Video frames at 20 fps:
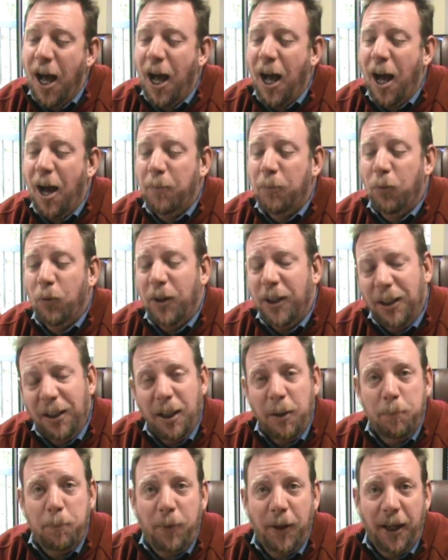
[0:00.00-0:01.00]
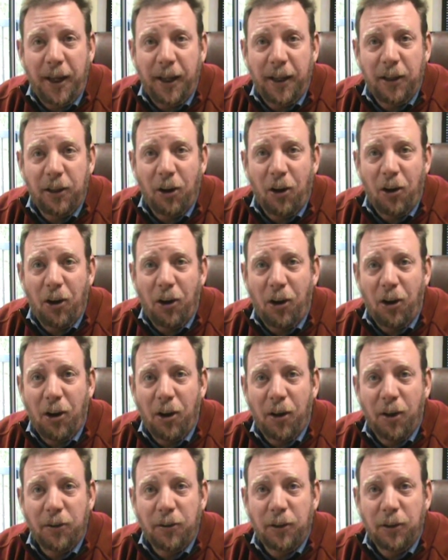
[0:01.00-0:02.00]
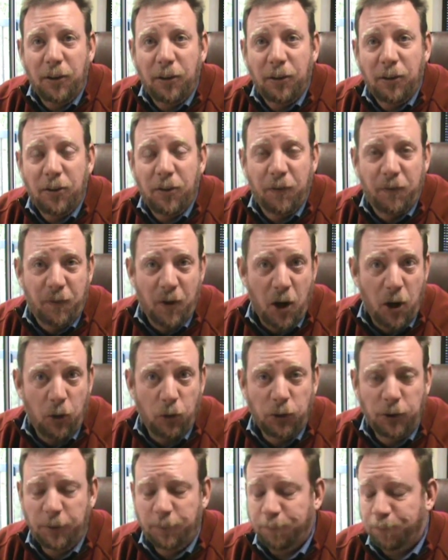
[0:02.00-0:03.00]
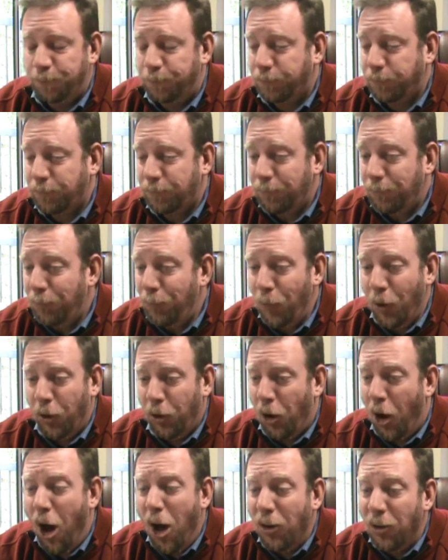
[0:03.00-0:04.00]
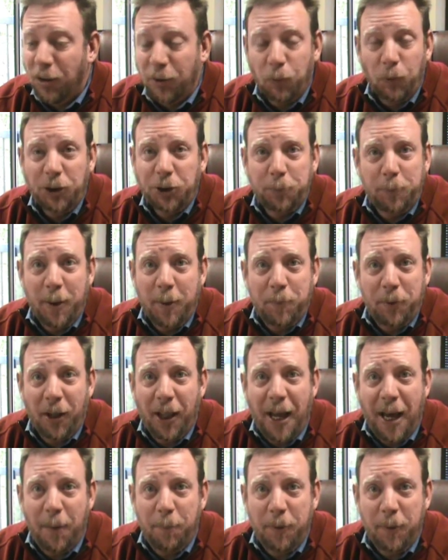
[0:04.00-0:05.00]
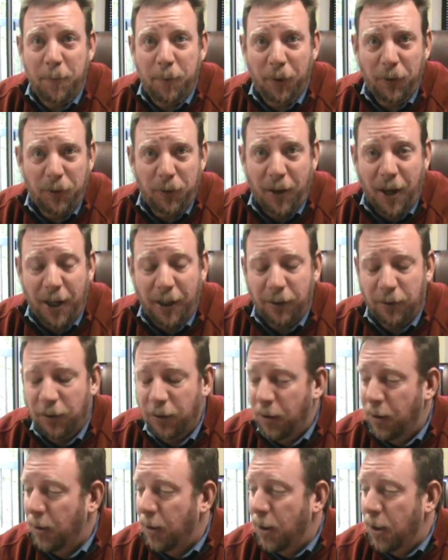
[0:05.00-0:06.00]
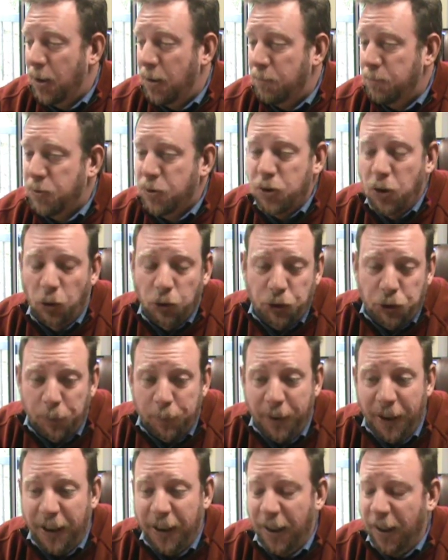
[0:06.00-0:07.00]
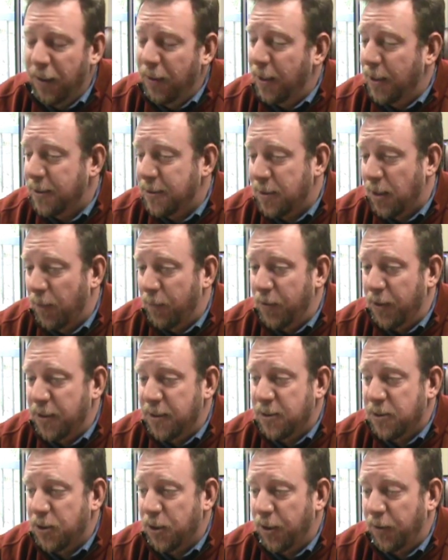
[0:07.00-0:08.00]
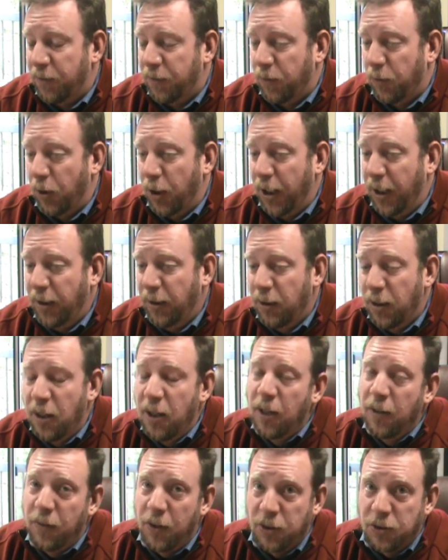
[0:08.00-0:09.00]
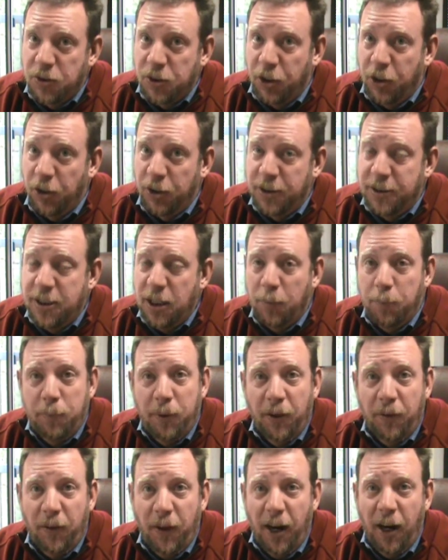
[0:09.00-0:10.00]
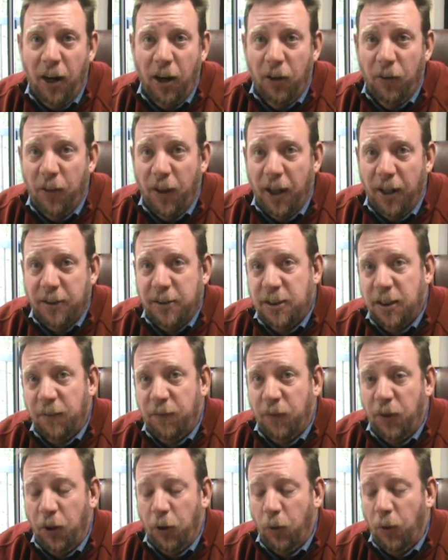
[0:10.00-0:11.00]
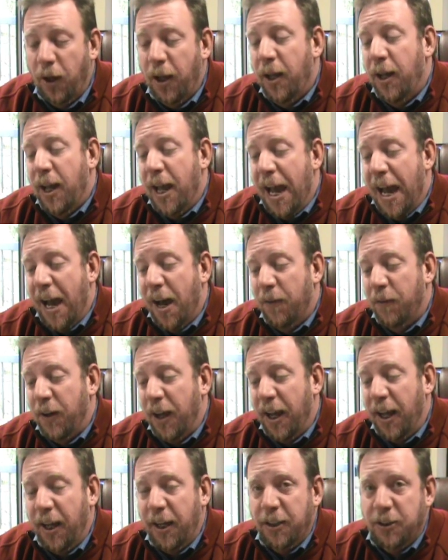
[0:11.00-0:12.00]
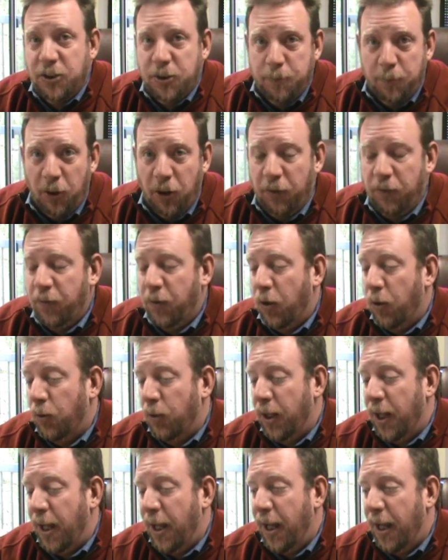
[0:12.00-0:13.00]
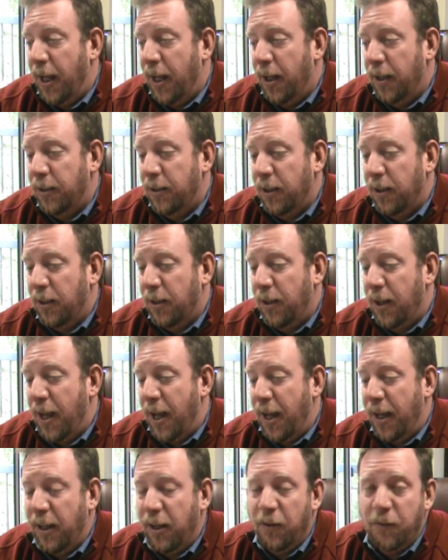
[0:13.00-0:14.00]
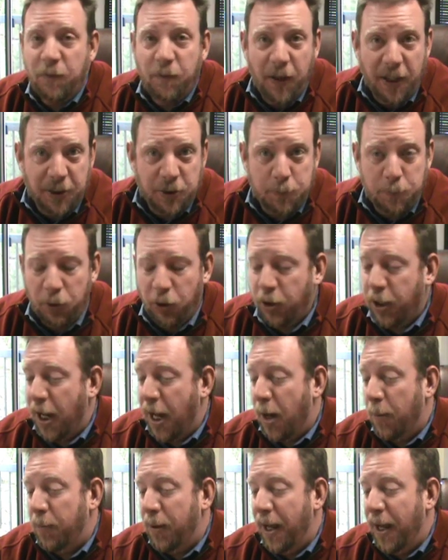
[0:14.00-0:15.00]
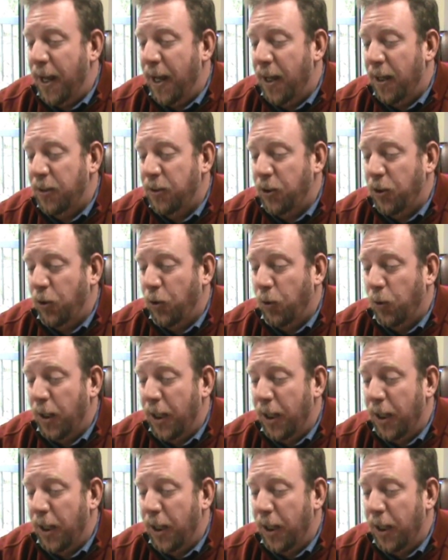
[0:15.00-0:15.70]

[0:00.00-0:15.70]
I'm really big on the phone. Call and wish people a happy birthday. Social media, that's obviously free. There's a good tip in there that if you have a smartphone and a Facebook app and you